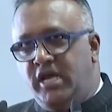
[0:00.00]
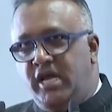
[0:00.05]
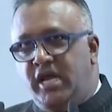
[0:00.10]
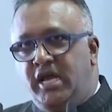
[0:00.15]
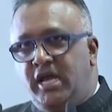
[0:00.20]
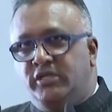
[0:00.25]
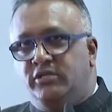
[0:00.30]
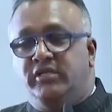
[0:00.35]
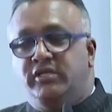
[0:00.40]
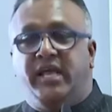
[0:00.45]

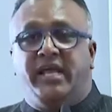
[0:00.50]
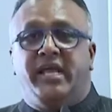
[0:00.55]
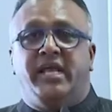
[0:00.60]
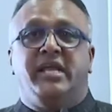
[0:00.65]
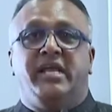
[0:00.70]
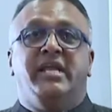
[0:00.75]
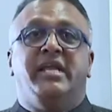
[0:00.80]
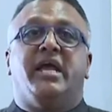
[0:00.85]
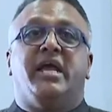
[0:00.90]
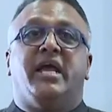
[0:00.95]
Today,
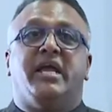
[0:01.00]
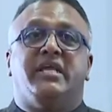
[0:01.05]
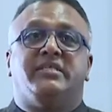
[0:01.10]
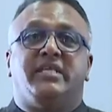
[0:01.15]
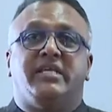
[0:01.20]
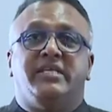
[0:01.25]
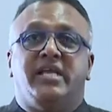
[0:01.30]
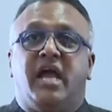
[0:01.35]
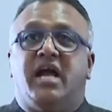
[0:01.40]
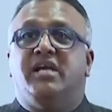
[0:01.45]
India is
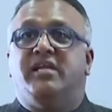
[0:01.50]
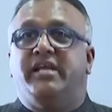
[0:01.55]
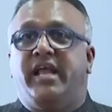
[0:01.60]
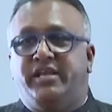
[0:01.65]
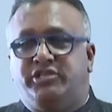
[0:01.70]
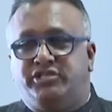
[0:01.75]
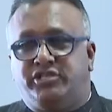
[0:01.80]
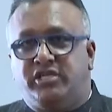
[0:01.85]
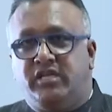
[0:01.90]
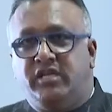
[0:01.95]
a young
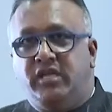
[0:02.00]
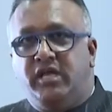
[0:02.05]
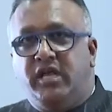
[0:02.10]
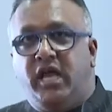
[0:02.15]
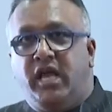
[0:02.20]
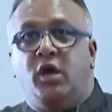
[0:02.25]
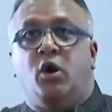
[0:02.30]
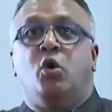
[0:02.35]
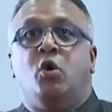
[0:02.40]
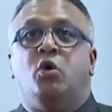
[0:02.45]
nation,
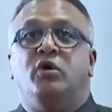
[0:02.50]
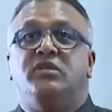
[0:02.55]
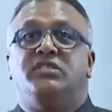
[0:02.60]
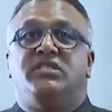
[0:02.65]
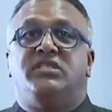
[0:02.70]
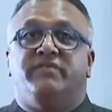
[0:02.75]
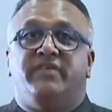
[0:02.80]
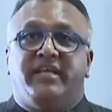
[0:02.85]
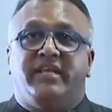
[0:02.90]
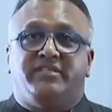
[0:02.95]
an old
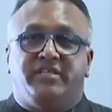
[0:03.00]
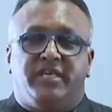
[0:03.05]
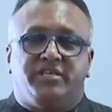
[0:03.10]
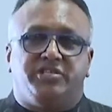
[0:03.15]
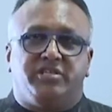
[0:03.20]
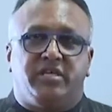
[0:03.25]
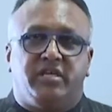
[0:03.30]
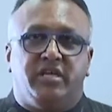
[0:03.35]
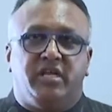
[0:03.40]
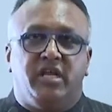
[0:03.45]

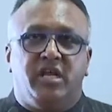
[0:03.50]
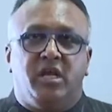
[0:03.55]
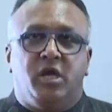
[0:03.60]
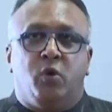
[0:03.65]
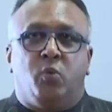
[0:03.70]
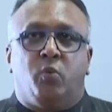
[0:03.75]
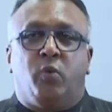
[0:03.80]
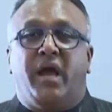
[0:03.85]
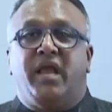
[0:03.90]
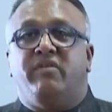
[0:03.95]
civilization.
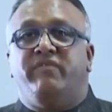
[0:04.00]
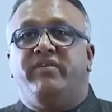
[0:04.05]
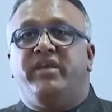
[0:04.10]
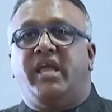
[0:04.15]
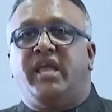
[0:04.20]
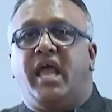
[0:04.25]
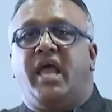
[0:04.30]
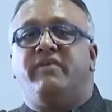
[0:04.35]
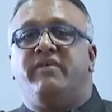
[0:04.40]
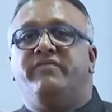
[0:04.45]
While we
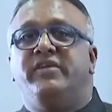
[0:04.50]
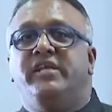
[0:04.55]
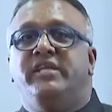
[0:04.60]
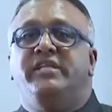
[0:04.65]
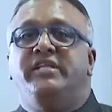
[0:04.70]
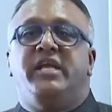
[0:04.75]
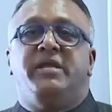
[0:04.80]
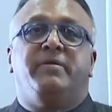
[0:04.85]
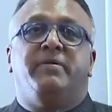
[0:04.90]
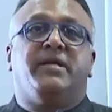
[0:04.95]
have
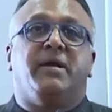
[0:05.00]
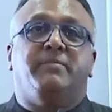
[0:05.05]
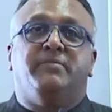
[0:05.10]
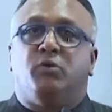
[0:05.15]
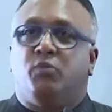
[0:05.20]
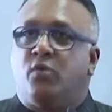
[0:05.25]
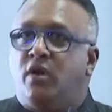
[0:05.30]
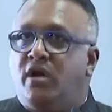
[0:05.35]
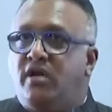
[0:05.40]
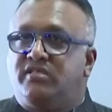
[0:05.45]
indeed become the
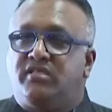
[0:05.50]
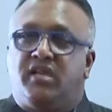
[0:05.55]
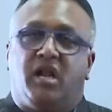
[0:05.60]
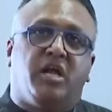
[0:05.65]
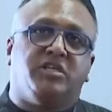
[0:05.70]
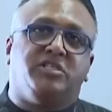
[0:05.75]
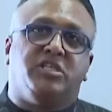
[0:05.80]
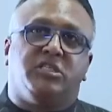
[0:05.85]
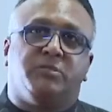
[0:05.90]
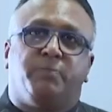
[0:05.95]
world's
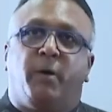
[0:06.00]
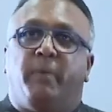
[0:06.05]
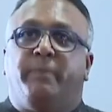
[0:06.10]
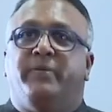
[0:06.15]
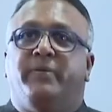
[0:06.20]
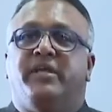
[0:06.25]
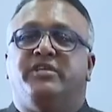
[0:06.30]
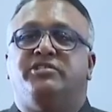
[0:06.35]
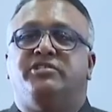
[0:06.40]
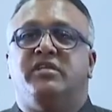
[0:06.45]
largest
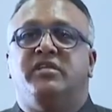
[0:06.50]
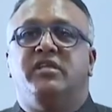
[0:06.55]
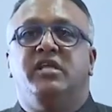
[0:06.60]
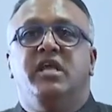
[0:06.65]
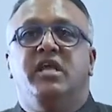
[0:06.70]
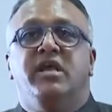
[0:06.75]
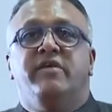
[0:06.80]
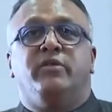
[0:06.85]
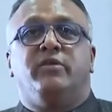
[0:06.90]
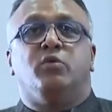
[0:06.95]
population
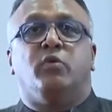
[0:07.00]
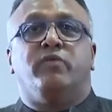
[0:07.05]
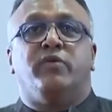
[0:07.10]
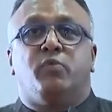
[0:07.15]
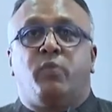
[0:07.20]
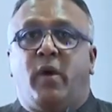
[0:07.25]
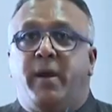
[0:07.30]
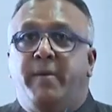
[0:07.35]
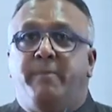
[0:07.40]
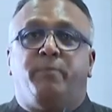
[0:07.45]
with over
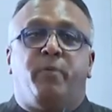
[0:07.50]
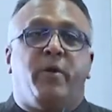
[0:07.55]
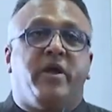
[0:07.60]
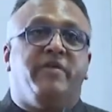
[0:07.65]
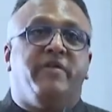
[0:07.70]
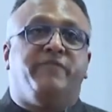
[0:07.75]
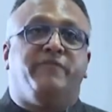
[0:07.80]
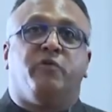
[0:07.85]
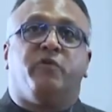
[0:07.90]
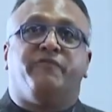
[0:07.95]

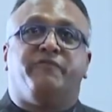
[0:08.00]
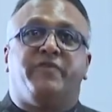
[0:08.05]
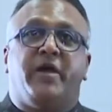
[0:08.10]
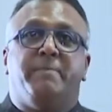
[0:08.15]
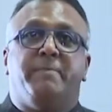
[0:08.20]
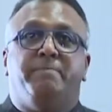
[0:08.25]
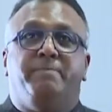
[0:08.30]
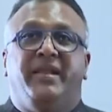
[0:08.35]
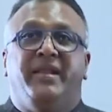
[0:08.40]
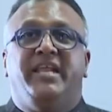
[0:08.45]

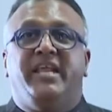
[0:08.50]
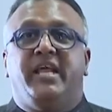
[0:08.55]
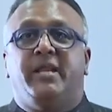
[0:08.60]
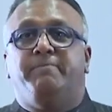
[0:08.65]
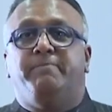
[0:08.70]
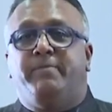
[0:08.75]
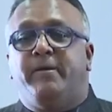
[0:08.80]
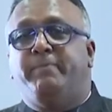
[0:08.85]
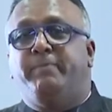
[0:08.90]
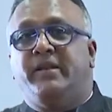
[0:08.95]
1.45 billion
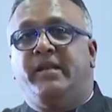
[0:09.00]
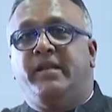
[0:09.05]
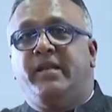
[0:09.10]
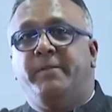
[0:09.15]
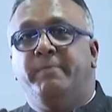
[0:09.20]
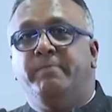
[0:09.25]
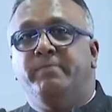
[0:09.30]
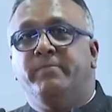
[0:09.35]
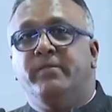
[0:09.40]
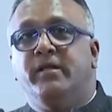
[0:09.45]
people,
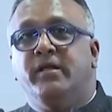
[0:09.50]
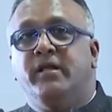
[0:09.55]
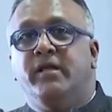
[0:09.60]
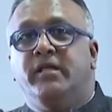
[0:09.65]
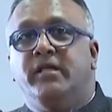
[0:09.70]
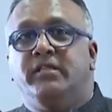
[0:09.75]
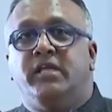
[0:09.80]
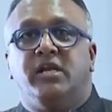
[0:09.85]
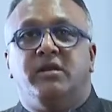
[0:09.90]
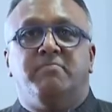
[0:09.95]

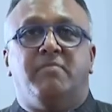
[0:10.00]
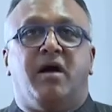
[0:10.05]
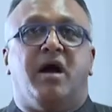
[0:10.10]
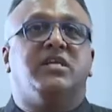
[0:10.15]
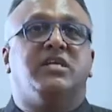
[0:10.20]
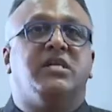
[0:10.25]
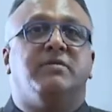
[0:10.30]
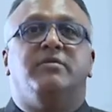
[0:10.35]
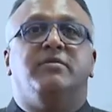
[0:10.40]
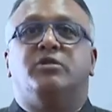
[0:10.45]
the
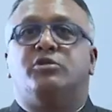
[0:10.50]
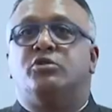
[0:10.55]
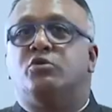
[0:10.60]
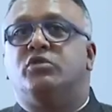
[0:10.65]
remarkable truth